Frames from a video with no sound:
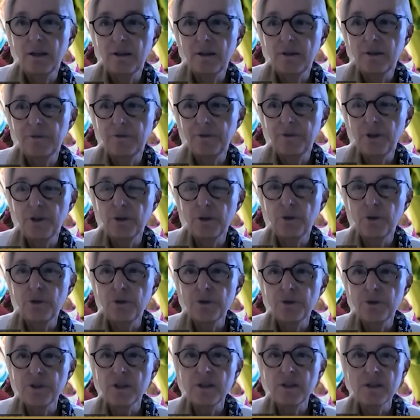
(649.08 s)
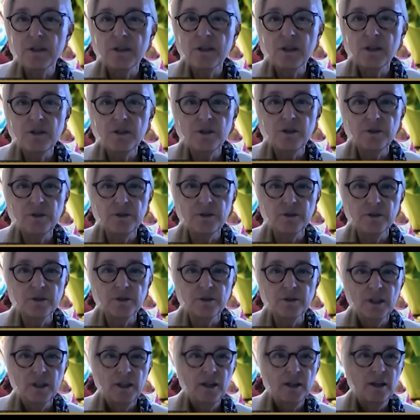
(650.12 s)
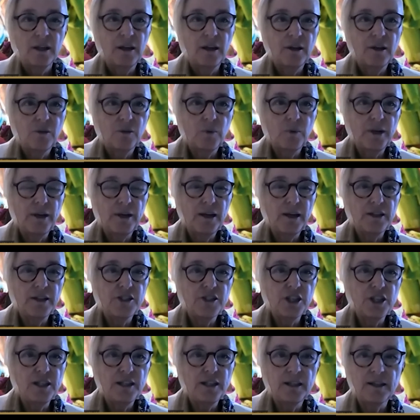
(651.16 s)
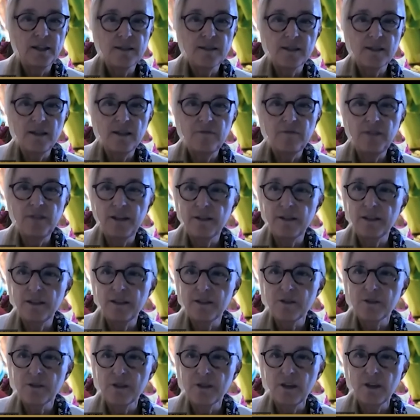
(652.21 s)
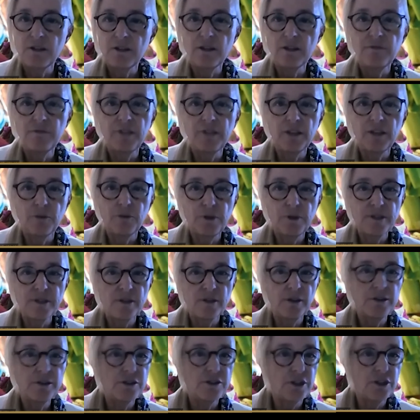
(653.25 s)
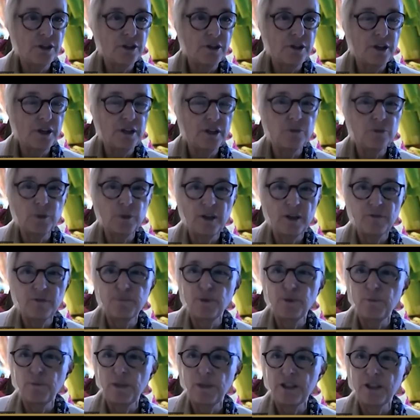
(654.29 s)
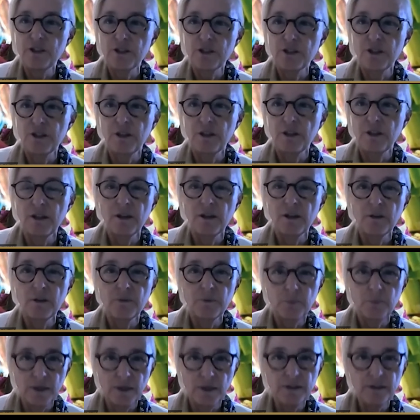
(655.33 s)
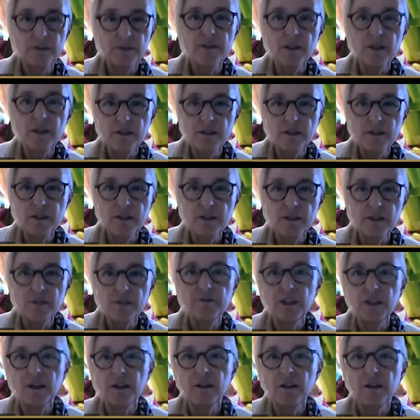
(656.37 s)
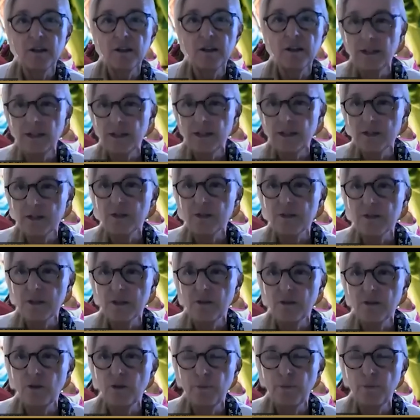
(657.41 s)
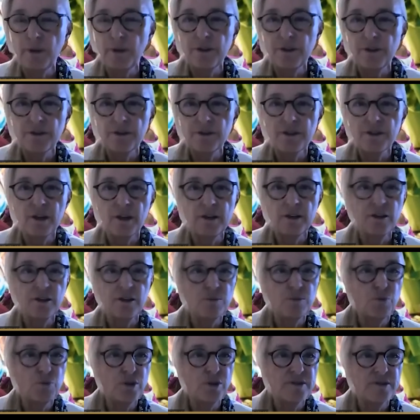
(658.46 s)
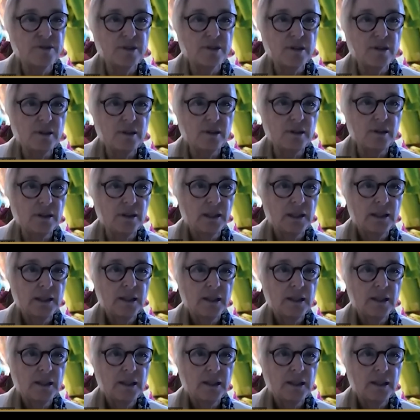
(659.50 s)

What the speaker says: Fiocruz Institute, where Angelica Silva is a scientific researcher, and we have published one scientific article, at least, on zero mothers die in Brazil.